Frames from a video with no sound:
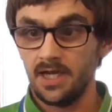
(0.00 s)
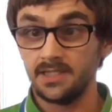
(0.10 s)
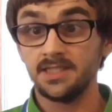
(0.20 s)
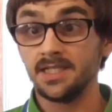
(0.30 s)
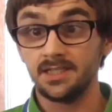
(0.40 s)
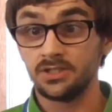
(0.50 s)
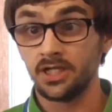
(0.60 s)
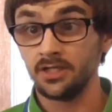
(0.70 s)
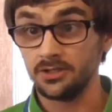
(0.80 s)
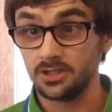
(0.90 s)
Ideally
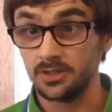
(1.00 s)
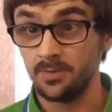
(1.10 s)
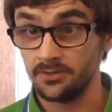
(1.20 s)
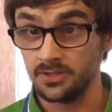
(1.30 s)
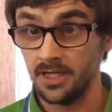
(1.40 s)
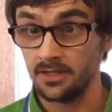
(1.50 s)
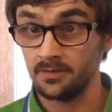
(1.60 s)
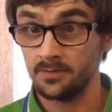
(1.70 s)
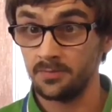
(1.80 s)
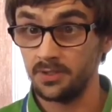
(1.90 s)
try not to cheap out on either
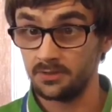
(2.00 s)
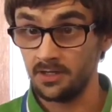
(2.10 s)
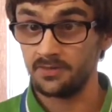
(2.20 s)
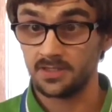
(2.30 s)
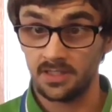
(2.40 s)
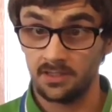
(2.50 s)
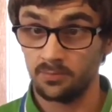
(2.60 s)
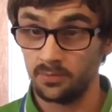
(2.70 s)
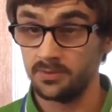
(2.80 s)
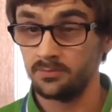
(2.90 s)
of them, but the graphics card
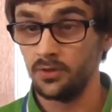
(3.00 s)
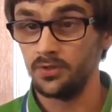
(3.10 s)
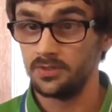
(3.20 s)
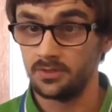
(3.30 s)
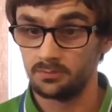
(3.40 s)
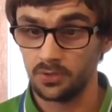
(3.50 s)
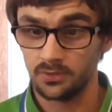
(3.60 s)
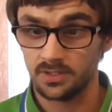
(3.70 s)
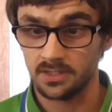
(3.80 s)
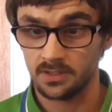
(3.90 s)
probably more than the
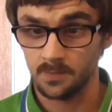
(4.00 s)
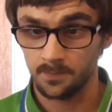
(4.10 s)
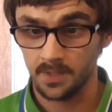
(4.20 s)
processor.